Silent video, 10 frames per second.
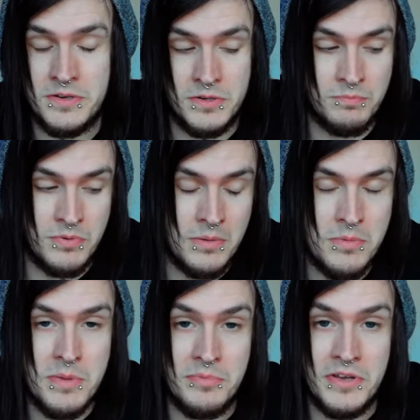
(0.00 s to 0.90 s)
you're
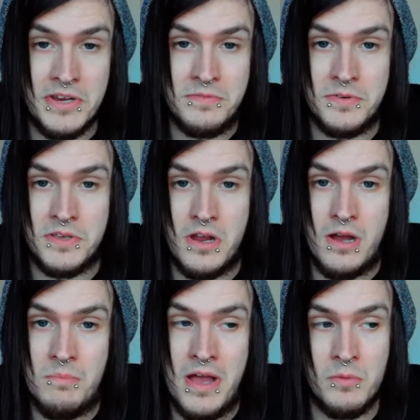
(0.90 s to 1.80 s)
probably playing it for the
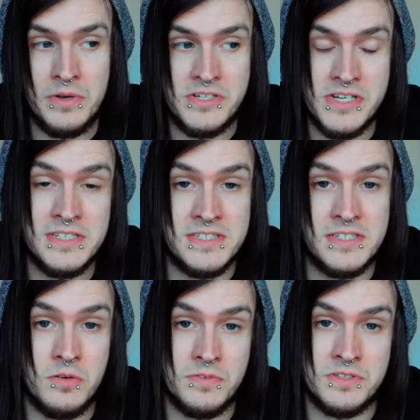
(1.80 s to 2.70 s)
combat, which in
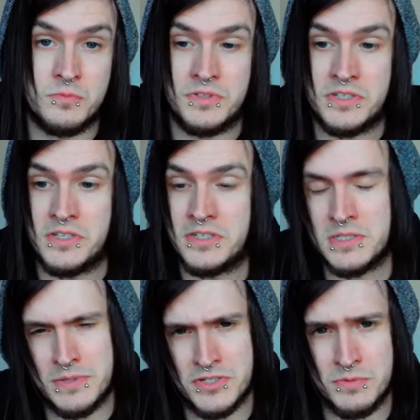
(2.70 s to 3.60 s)
itself is really good,
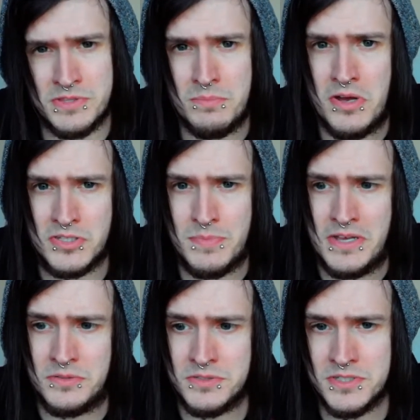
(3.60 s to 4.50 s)
especially with the boss
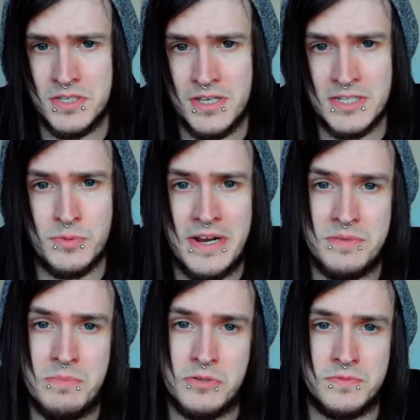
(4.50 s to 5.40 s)
battles. That's where I had the
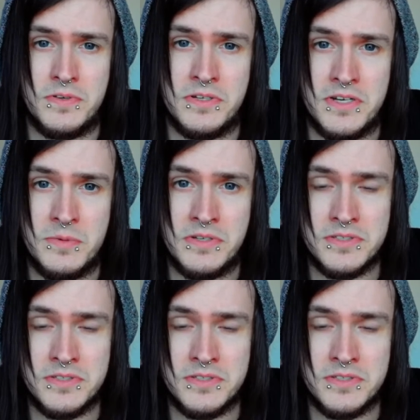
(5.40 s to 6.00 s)
most fun anyways.